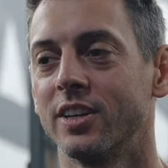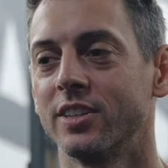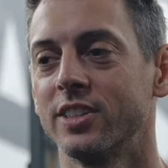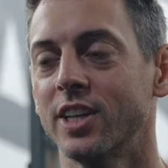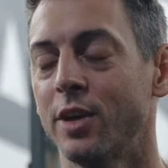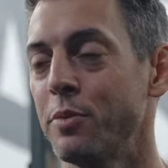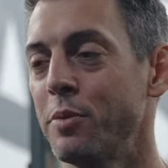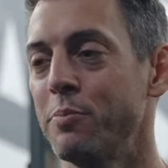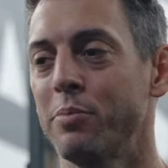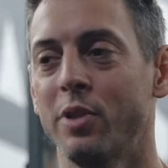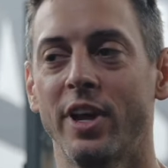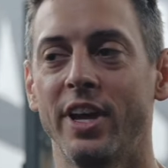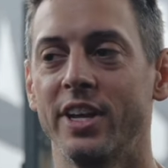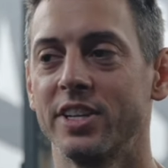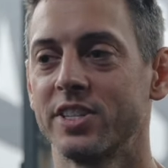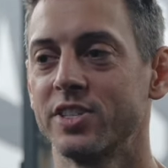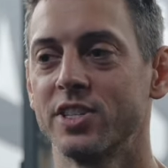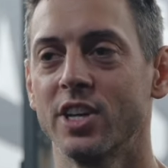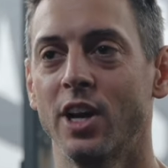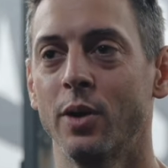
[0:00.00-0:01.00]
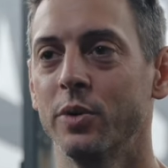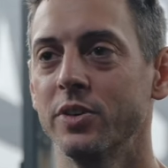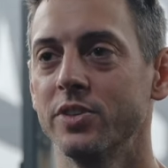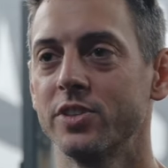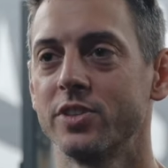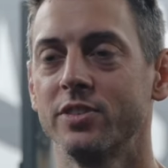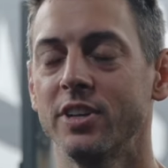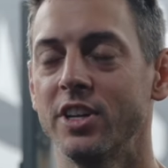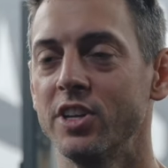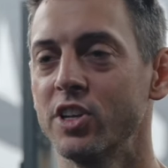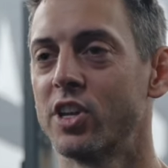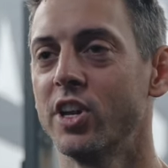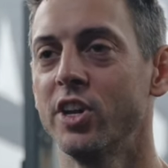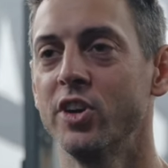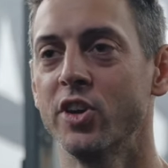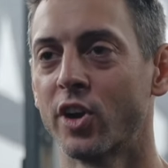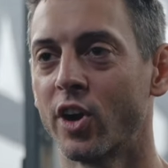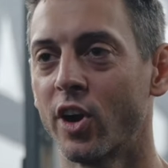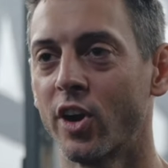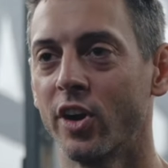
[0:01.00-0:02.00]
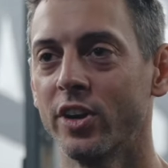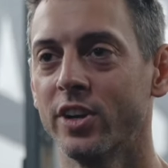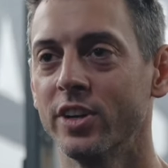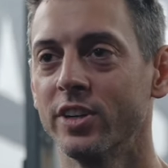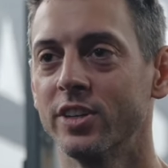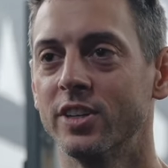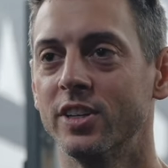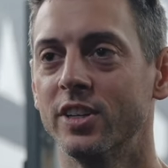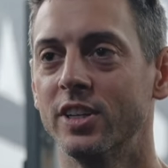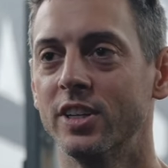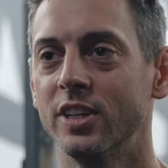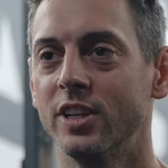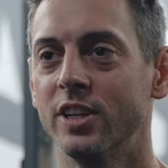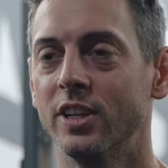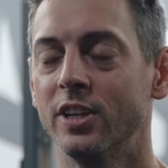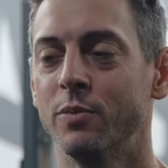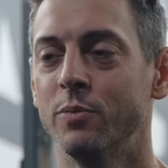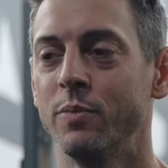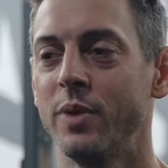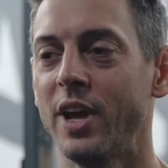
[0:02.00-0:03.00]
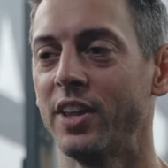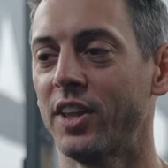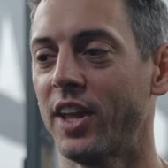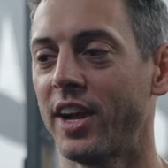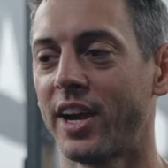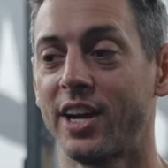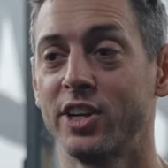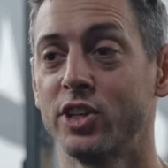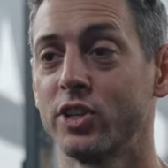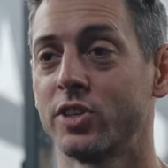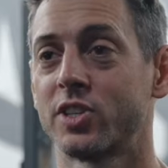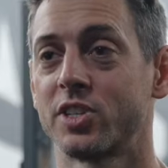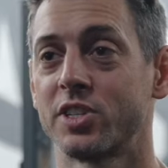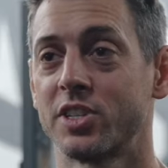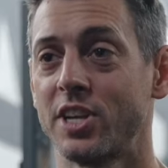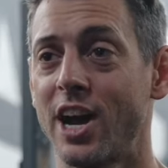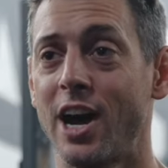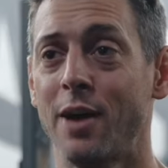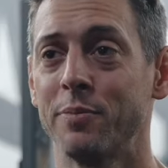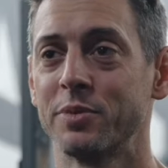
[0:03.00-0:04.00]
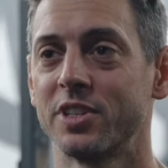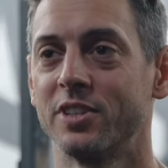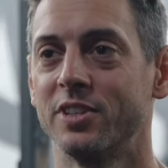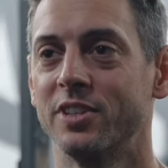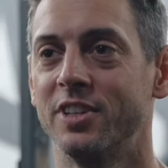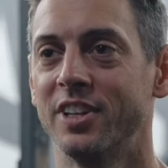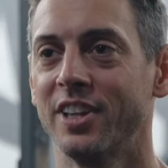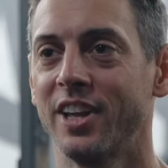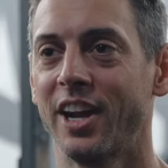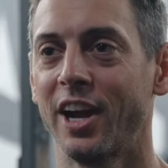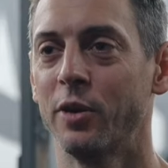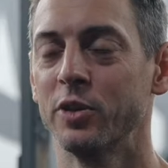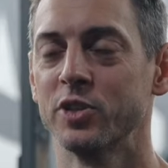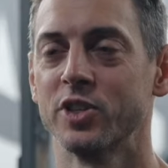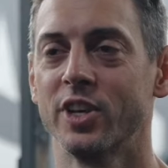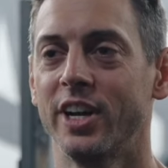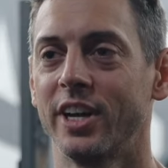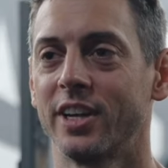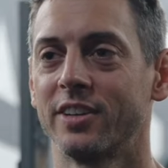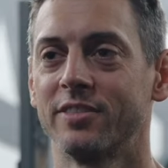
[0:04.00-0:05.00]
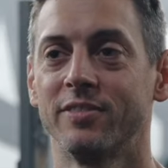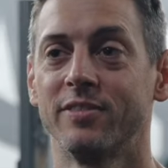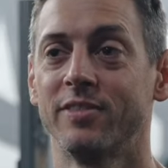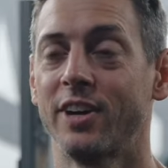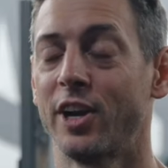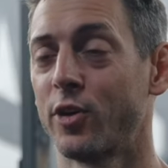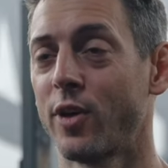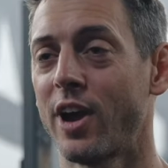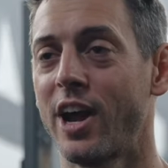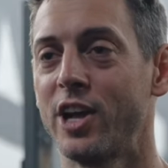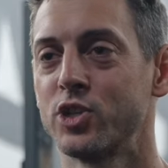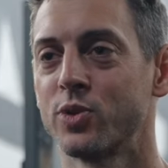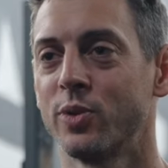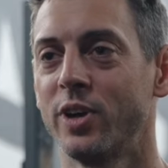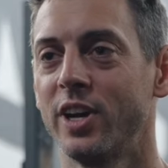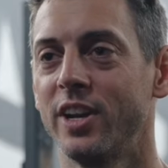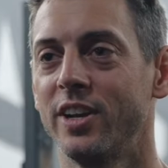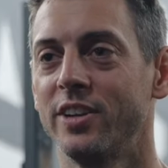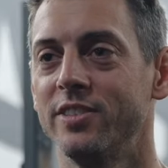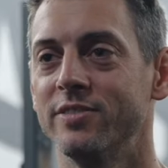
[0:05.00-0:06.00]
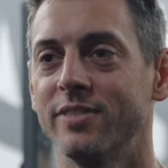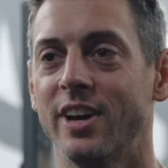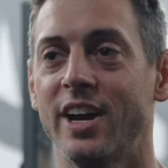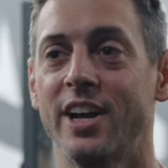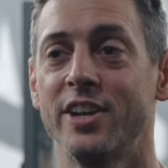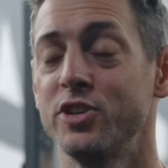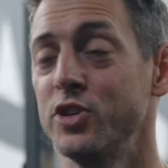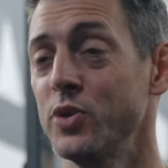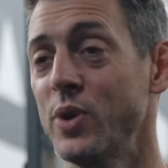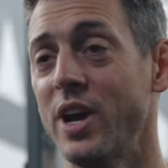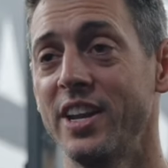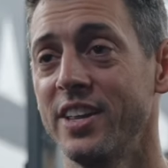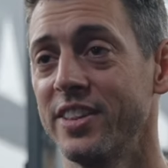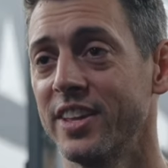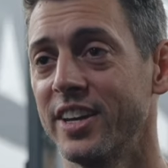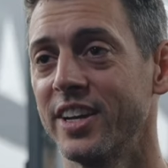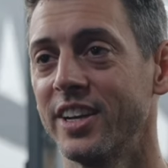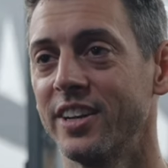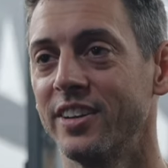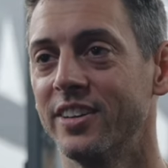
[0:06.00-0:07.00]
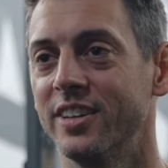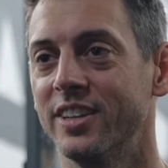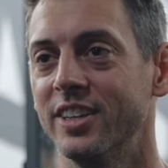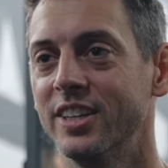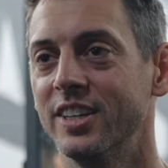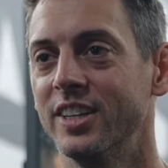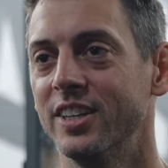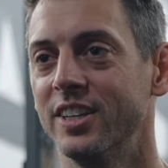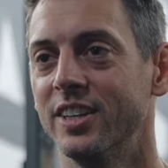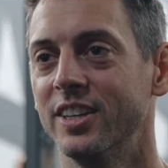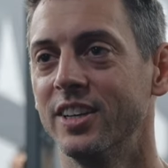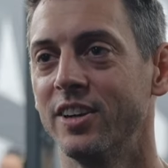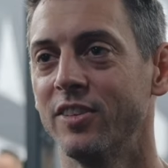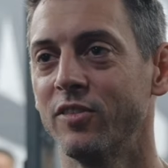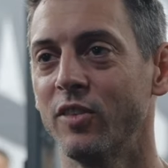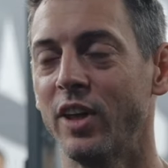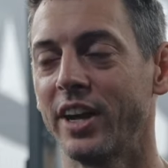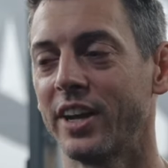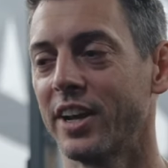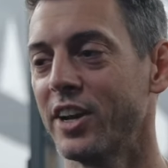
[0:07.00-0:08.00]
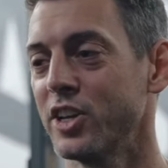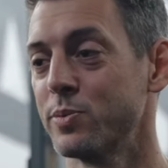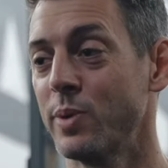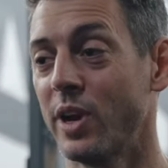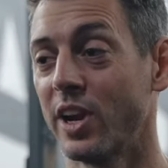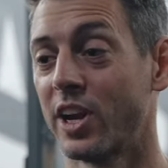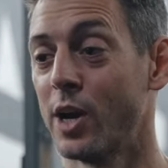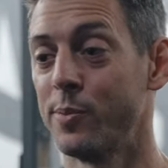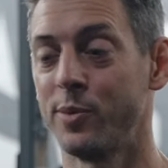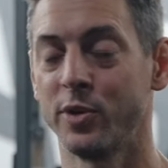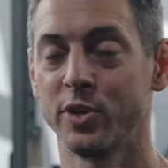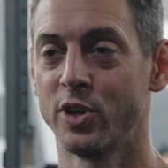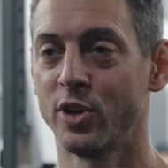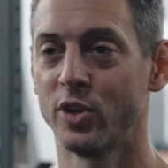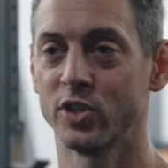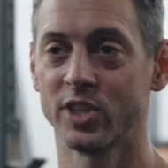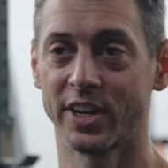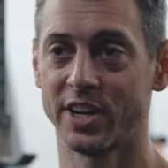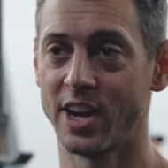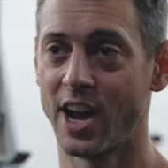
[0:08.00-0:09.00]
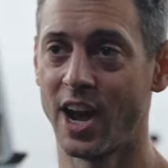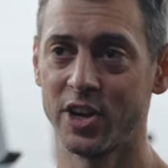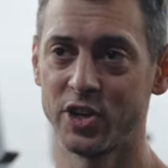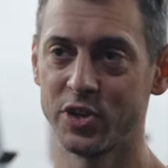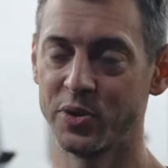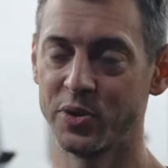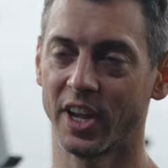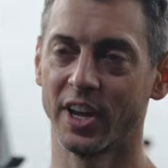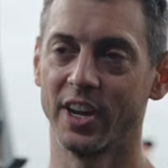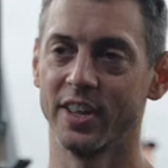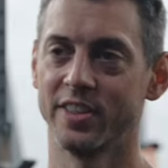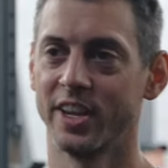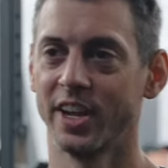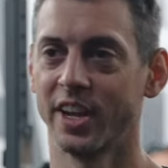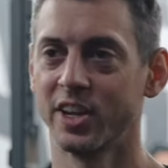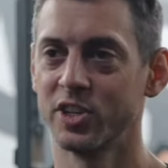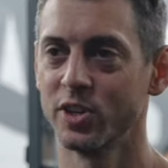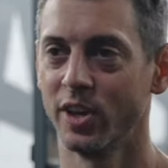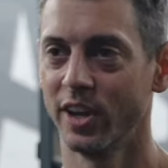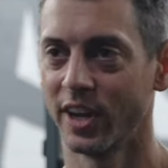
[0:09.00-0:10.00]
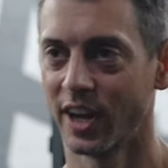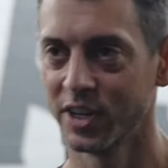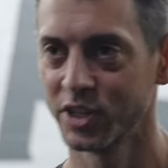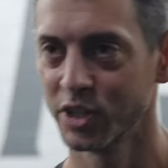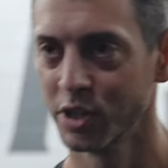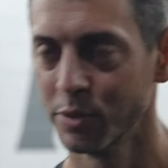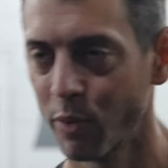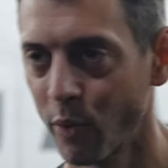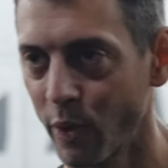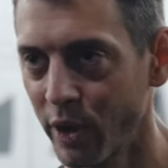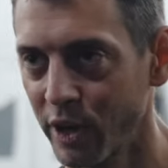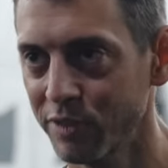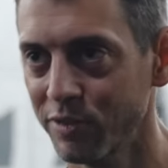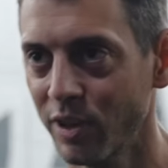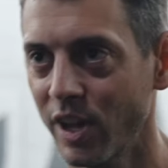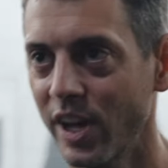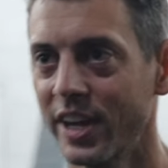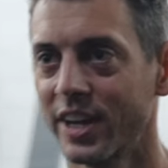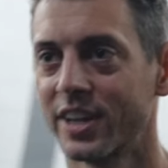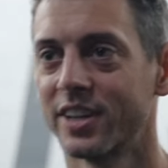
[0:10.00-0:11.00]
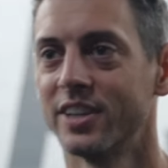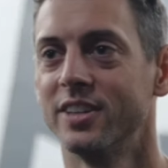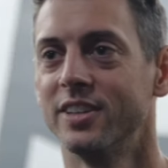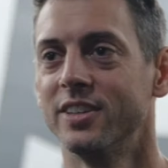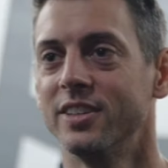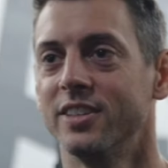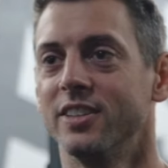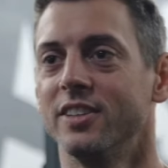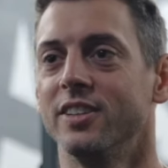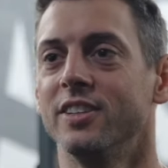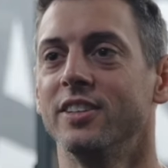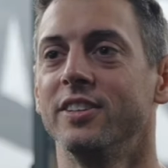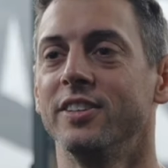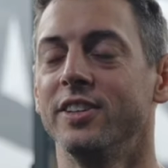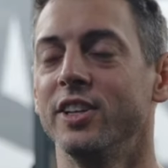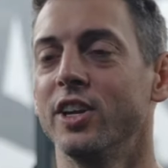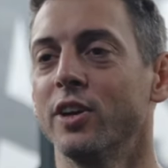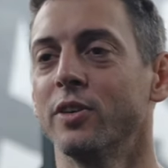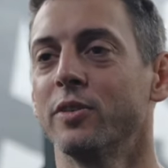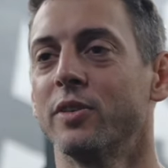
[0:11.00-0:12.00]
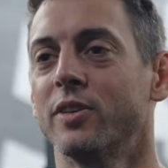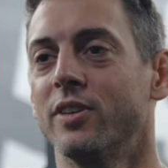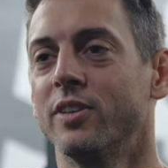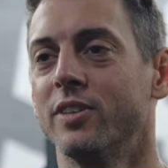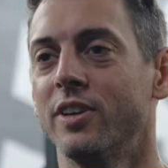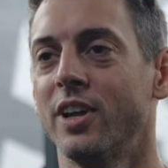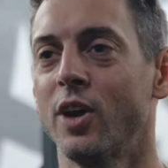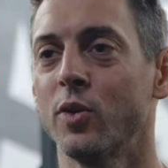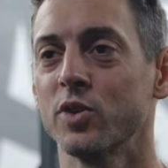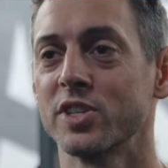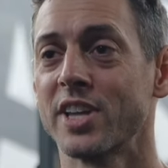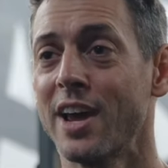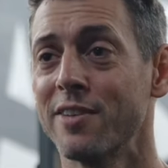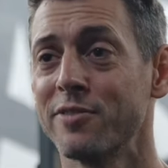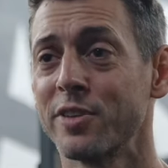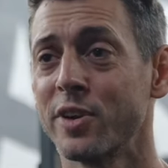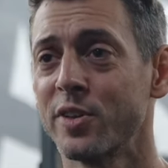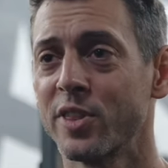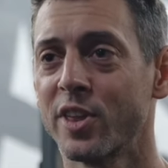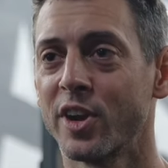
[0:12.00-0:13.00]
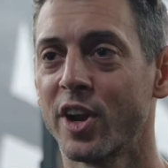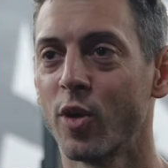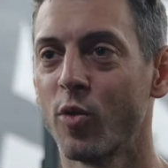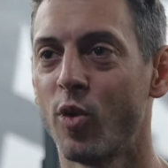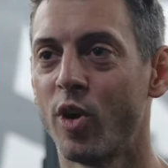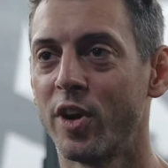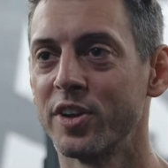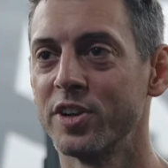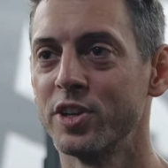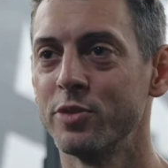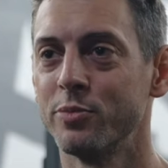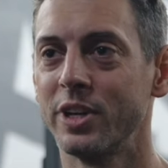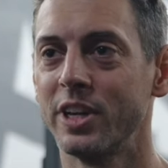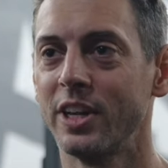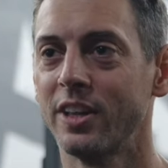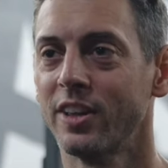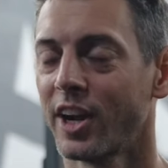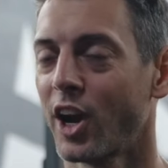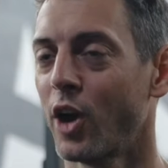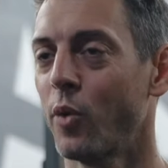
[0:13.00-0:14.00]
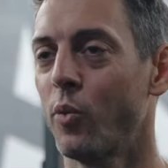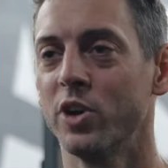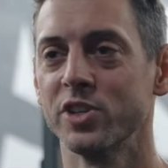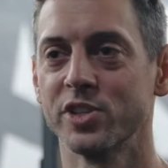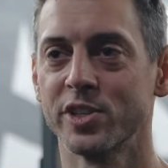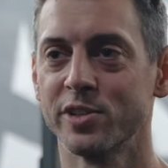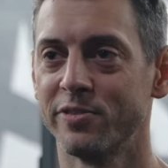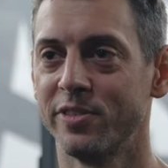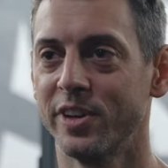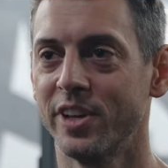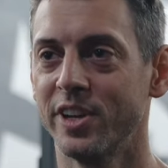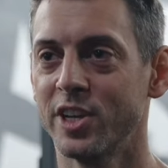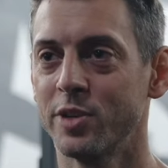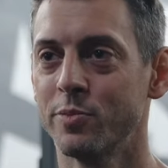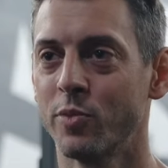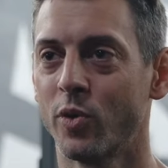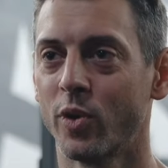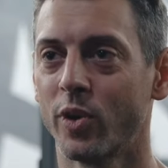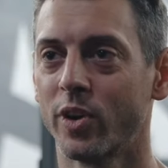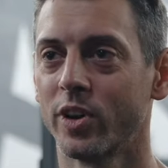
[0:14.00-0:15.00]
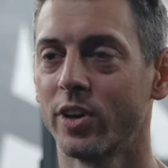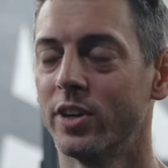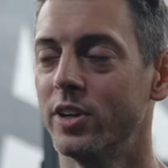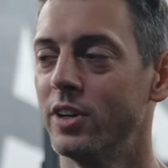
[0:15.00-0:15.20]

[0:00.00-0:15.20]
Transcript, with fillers: so i've been playing since i was in kindergarten and like i just stopped i was like i graduated i didn't do anything like, and I spent a couple years like not anything until I got to the point of like, you know, I was heavier than I wanted to be. Like, I wasn't fit anymore.